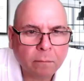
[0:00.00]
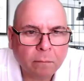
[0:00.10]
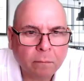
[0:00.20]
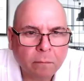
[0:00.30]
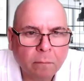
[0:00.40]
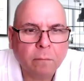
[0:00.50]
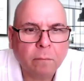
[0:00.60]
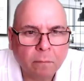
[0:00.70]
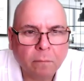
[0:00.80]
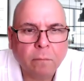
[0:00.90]

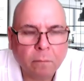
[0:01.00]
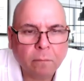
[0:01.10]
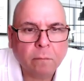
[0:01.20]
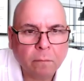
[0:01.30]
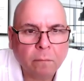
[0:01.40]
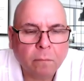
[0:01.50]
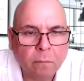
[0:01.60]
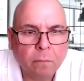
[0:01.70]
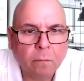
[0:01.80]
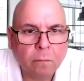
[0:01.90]

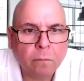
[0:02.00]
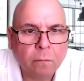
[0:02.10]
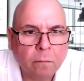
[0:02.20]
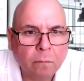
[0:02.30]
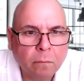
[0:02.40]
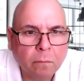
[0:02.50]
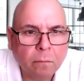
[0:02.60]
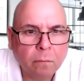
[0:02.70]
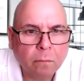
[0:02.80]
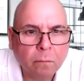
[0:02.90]

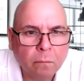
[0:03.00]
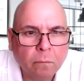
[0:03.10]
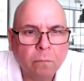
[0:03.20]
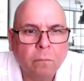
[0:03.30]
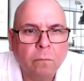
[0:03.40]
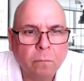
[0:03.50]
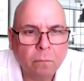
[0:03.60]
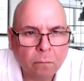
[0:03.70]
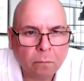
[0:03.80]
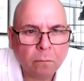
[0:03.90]

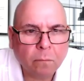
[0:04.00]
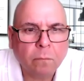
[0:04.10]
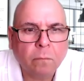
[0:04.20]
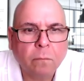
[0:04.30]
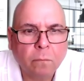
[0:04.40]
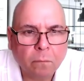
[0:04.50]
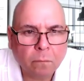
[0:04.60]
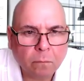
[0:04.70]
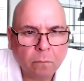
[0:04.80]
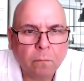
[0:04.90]

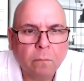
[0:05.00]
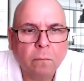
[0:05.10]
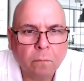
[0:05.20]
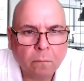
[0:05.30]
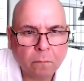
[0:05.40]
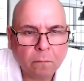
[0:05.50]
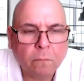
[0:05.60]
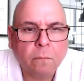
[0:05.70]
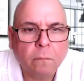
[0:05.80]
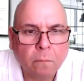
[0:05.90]

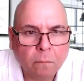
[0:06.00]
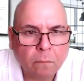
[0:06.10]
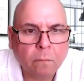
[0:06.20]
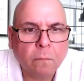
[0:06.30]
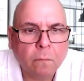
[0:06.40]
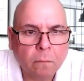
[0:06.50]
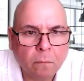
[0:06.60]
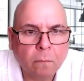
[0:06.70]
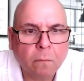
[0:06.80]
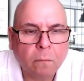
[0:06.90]
[no speech]